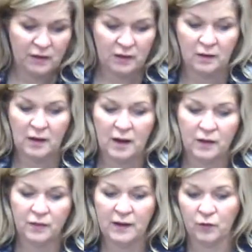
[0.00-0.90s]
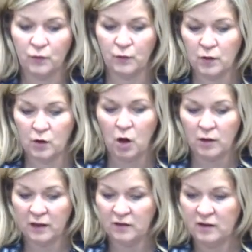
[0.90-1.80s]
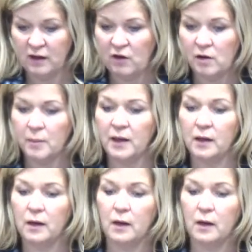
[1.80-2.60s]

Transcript: Given. Thanks for calling in today, gentlemen.